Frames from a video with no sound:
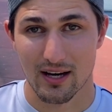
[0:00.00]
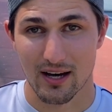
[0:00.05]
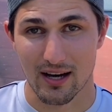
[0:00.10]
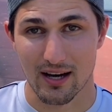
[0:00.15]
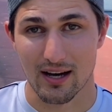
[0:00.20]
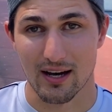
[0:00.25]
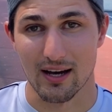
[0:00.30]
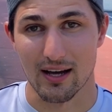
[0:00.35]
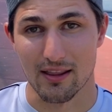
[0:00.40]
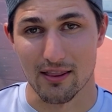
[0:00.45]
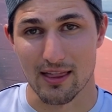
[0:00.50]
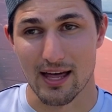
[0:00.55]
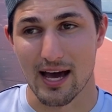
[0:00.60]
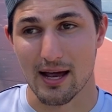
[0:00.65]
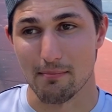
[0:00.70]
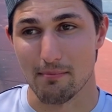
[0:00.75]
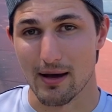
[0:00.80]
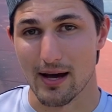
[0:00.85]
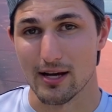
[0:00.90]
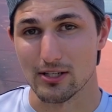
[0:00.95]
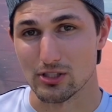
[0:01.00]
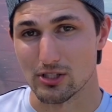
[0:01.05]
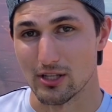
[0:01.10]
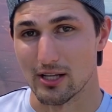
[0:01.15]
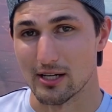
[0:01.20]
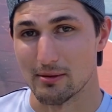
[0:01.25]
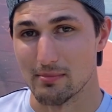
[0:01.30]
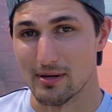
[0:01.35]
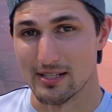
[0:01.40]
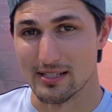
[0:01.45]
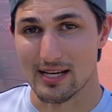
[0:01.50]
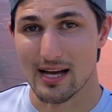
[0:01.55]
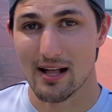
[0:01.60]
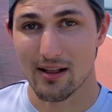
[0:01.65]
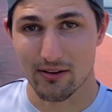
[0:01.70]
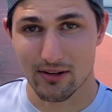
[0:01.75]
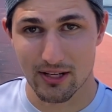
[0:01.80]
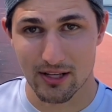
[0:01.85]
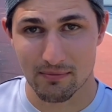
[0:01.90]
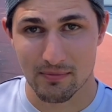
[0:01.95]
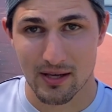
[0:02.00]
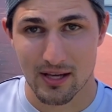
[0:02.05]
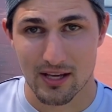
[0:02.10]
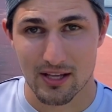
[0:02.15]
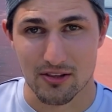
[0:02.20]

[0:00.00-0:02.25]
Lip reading: that match-like mentality.